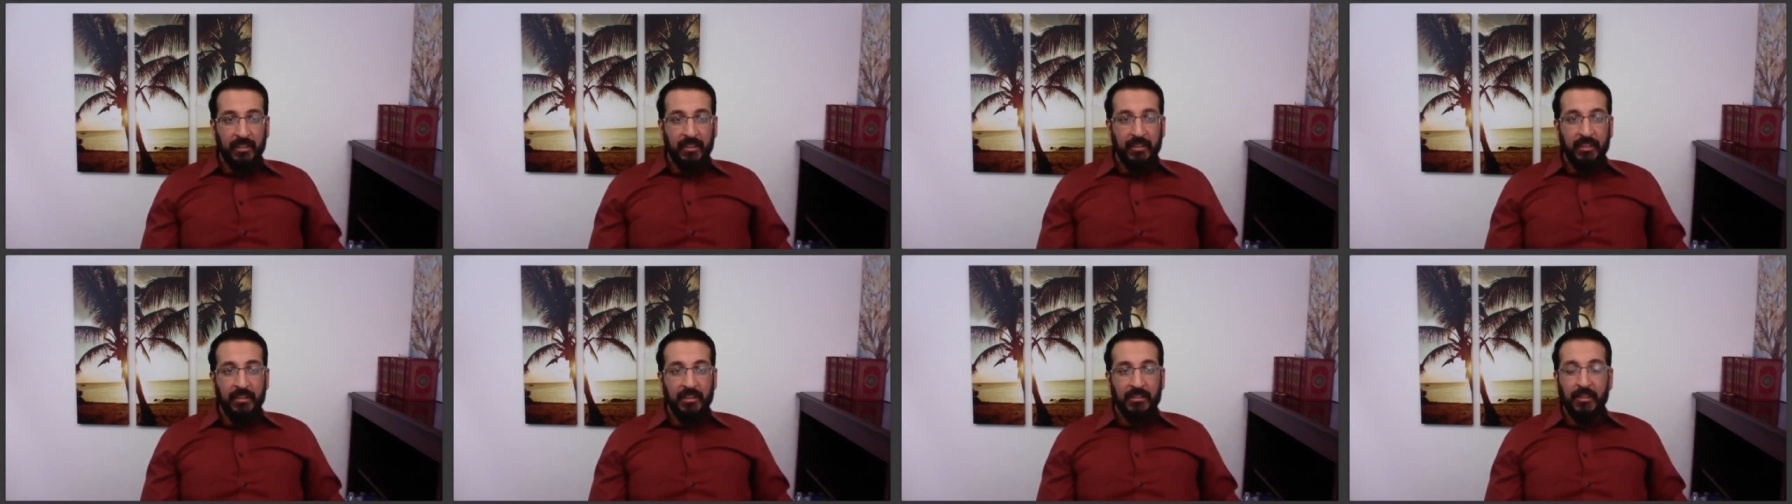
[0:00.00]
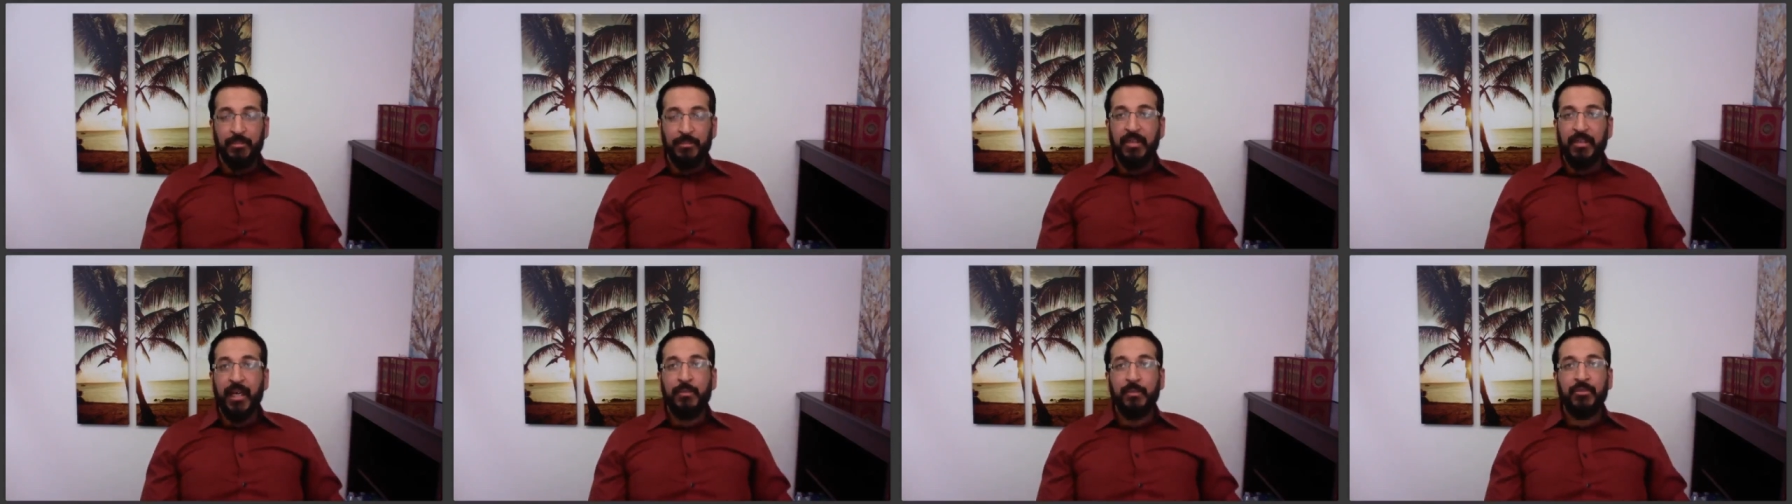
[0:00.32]

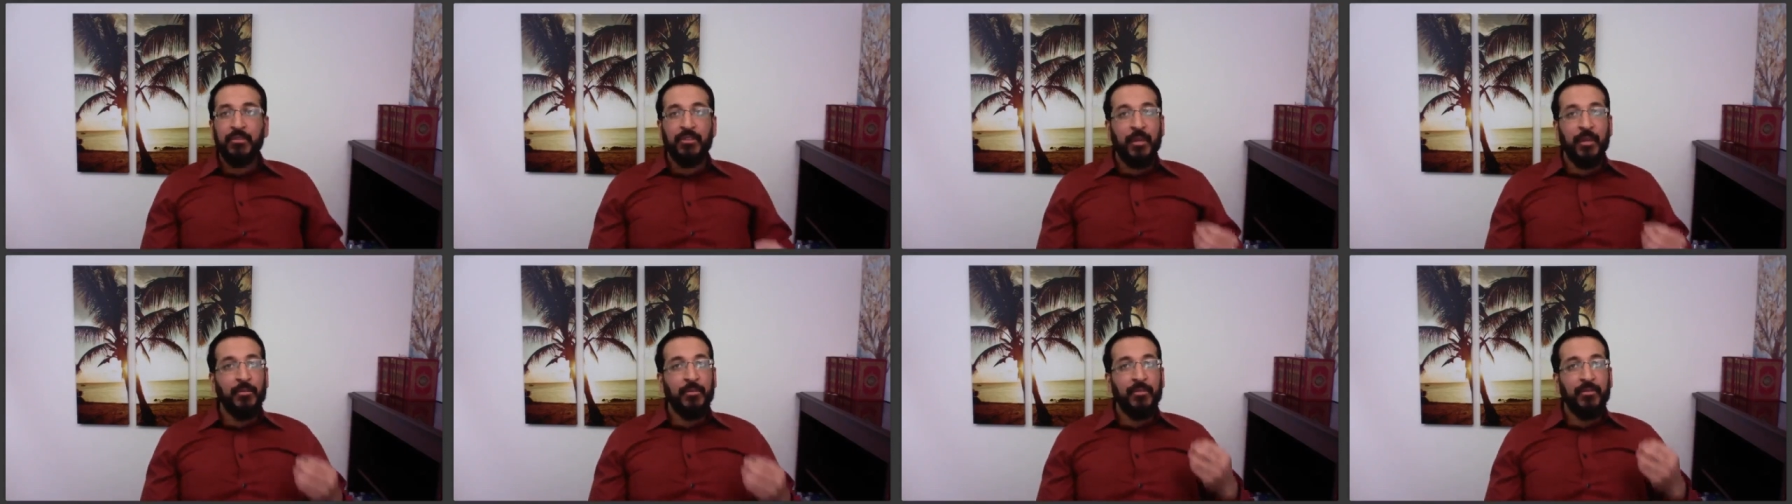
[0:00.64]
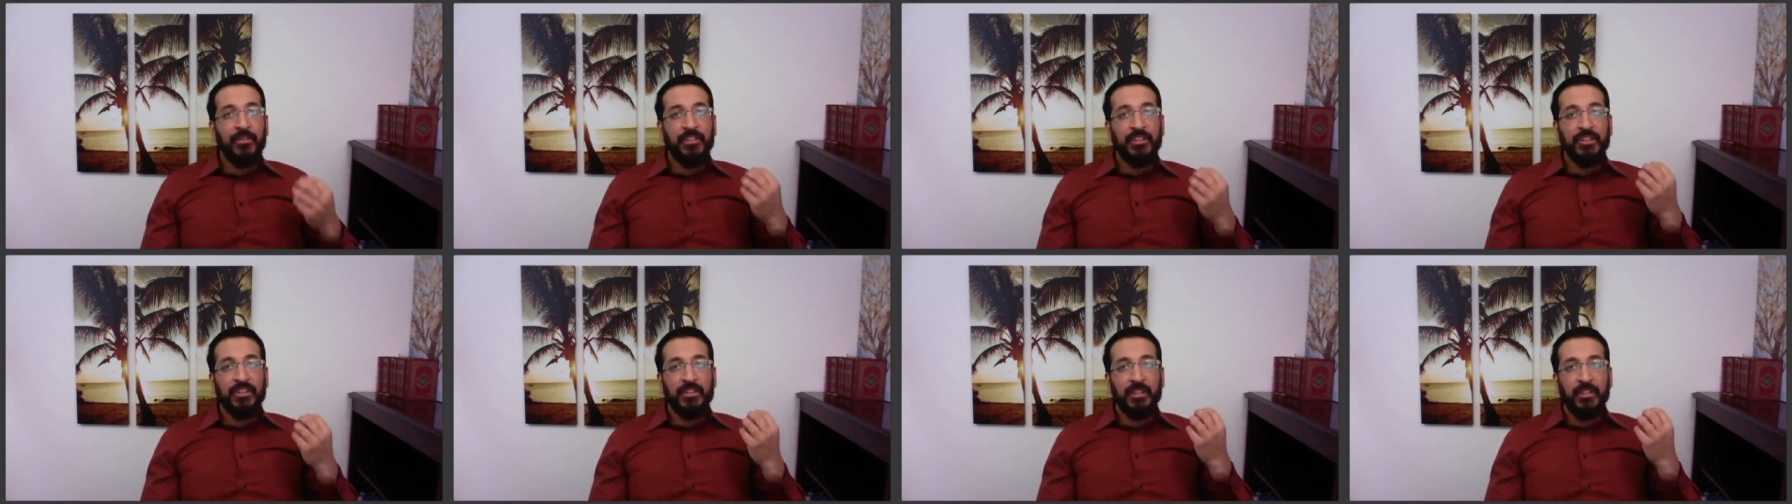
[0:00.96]
Sometimes some of
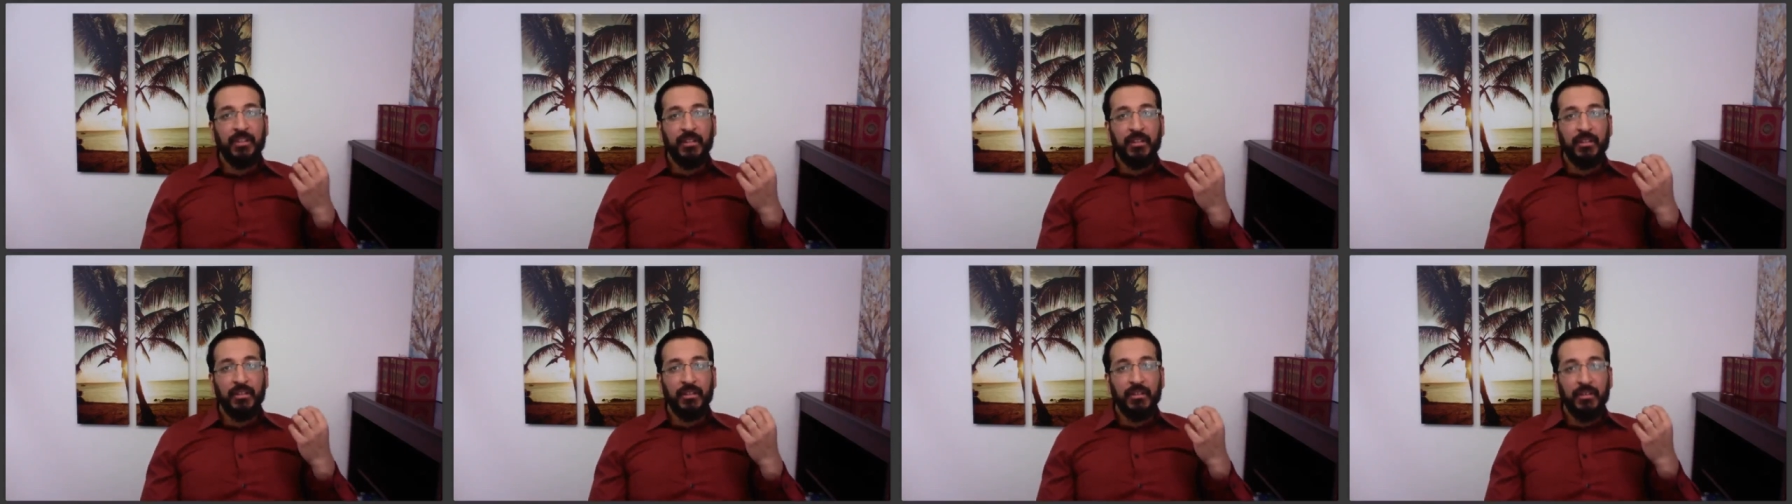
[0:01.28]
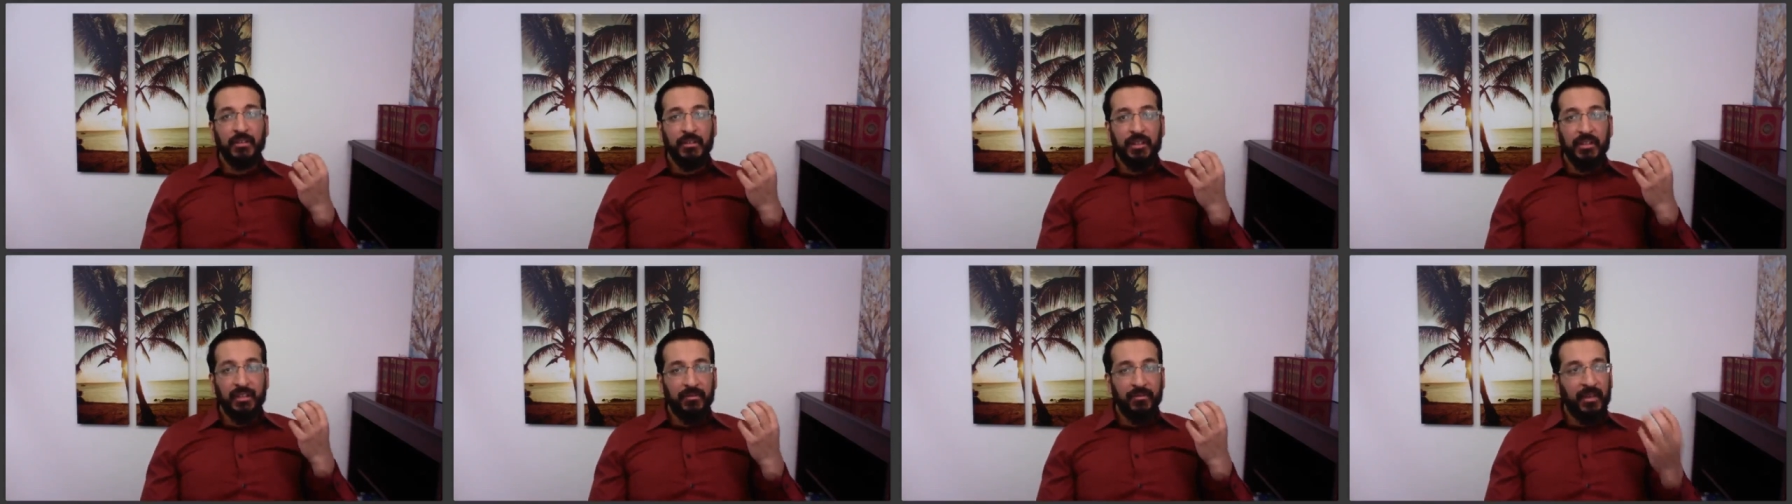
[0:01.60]
us,
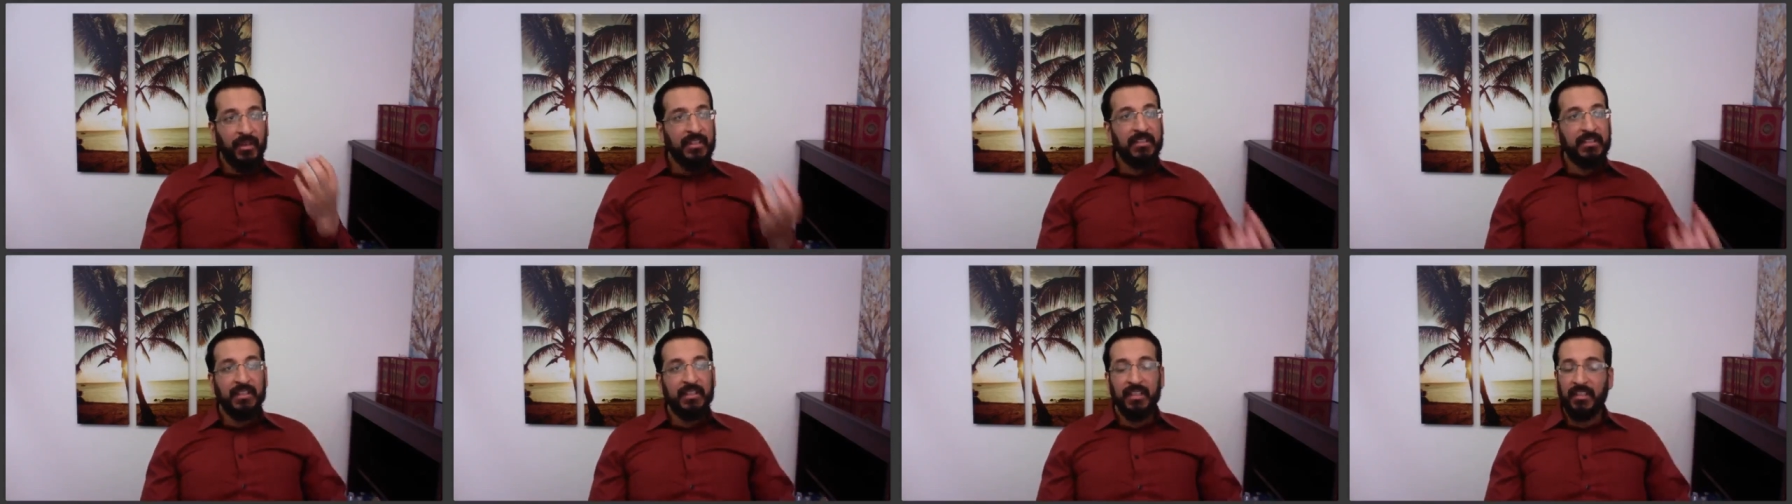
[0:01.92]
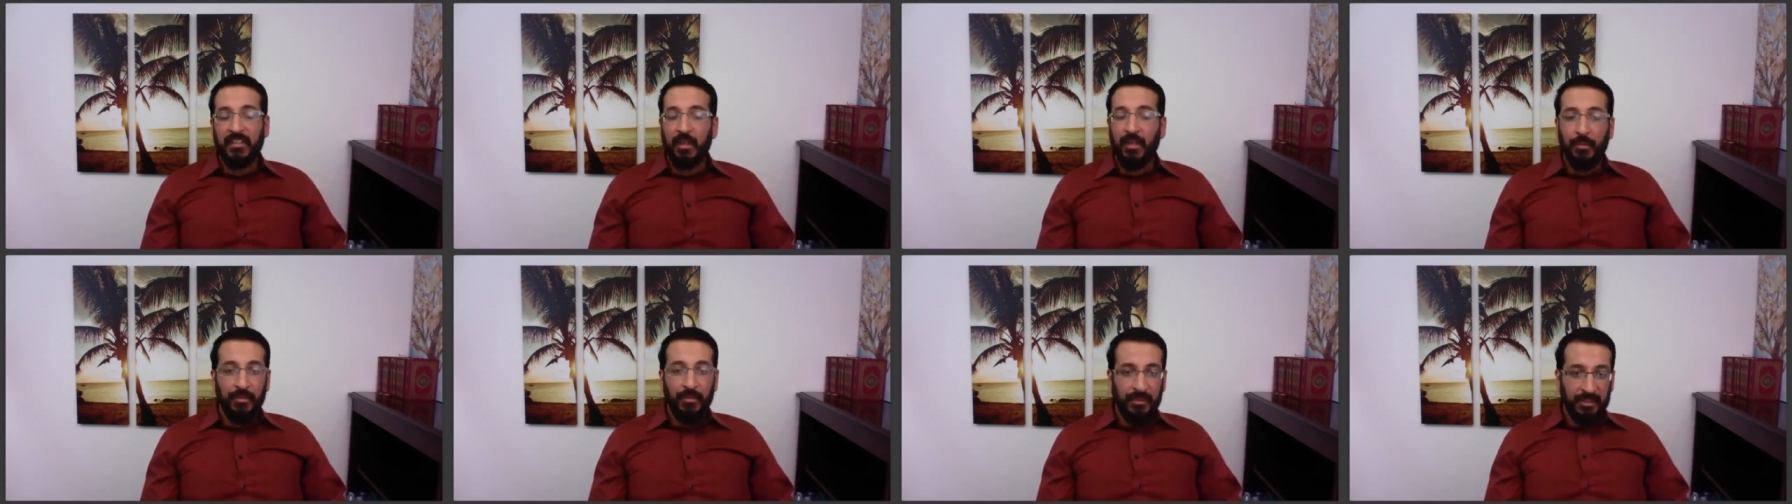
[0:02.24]
events can
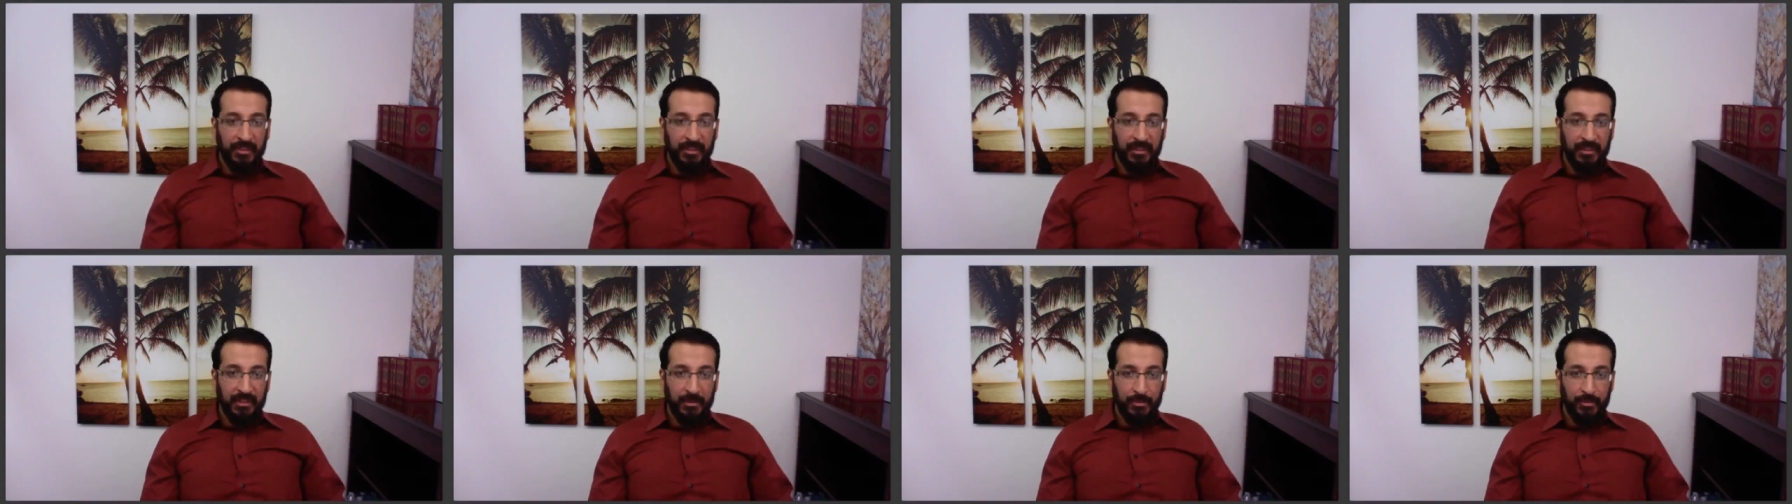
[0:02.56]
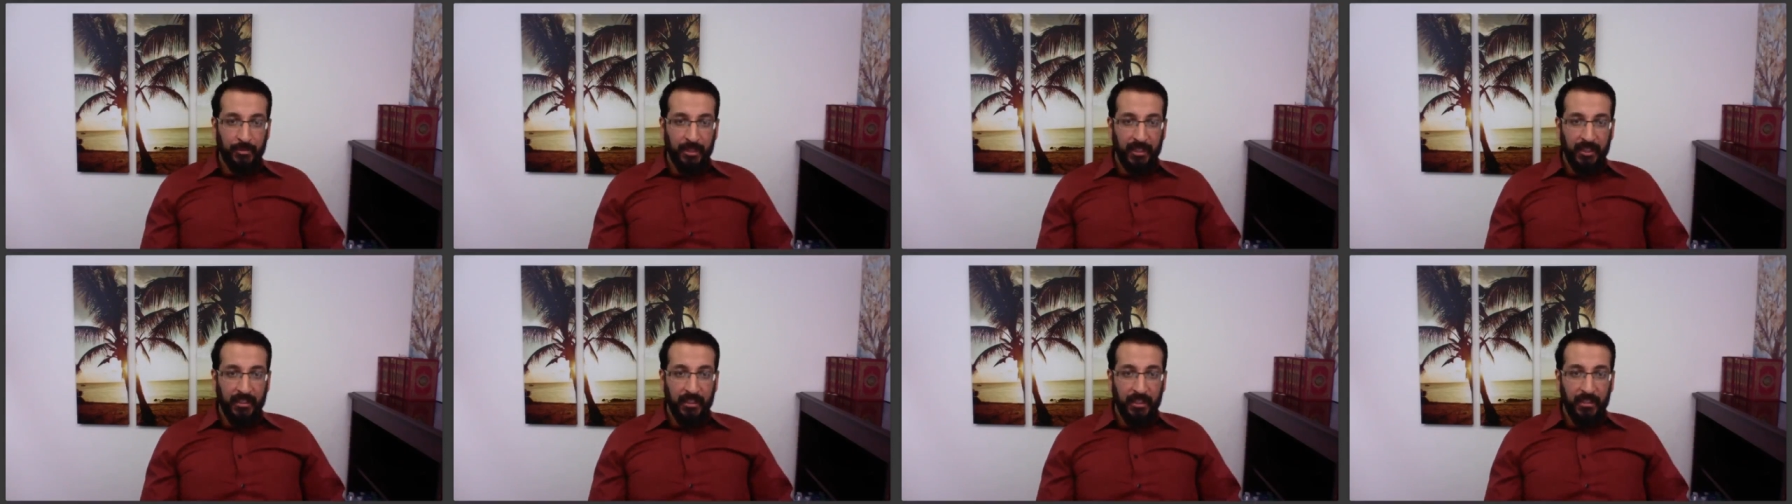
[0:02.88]
completely
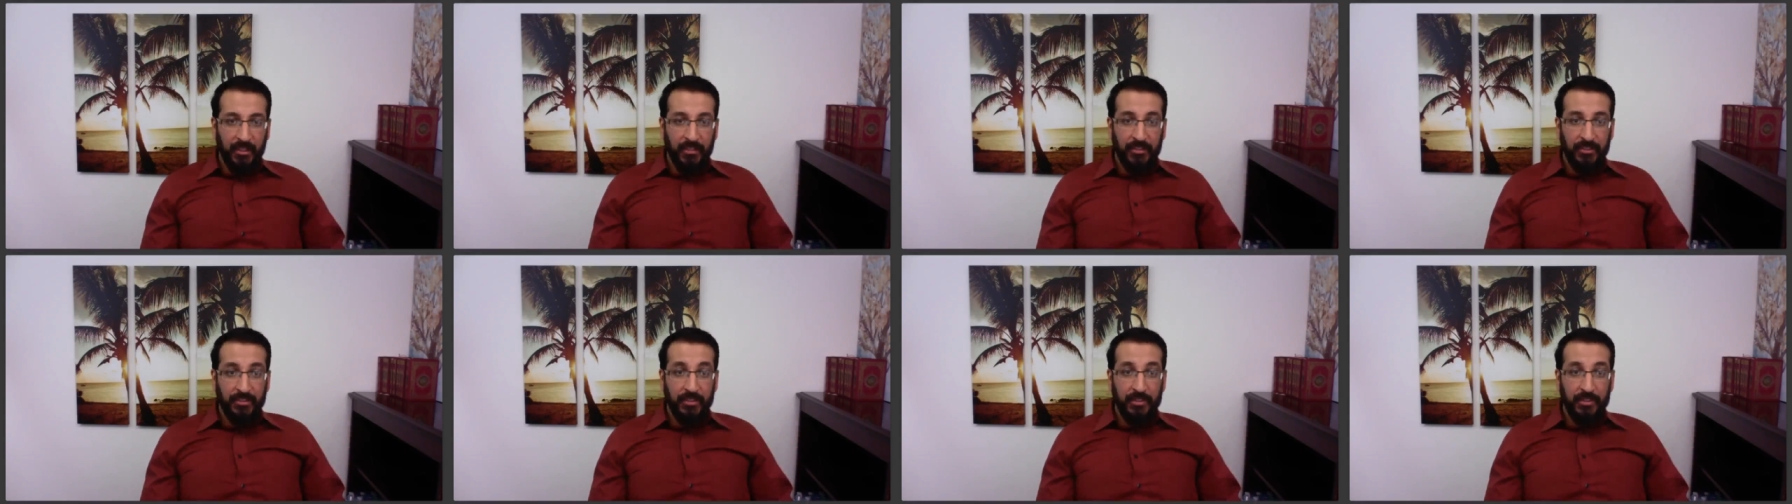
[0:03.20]
break us.